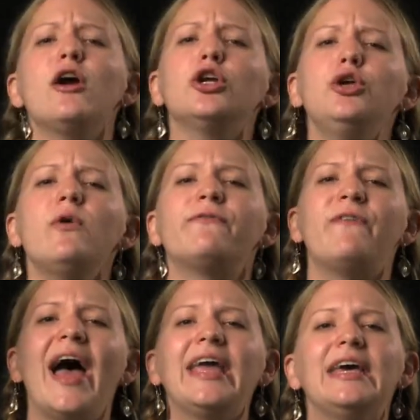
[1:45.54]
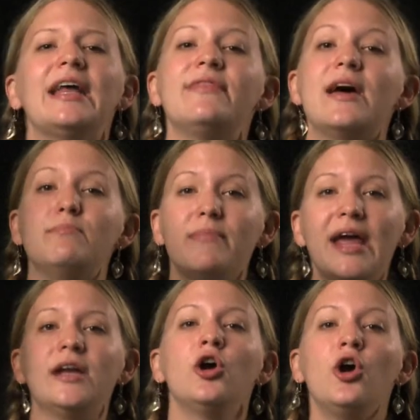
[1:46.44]
are you a faggot? And then
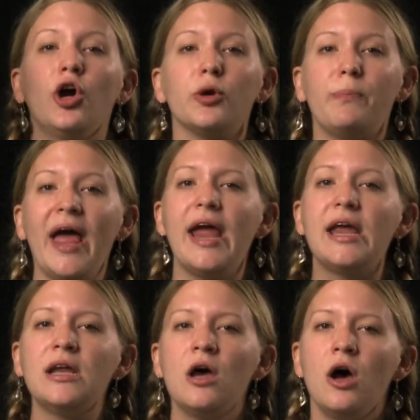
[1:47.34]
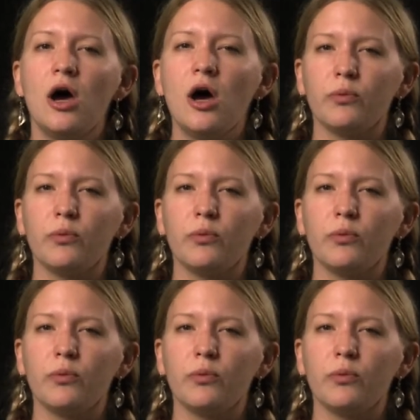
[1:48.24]
made her pain a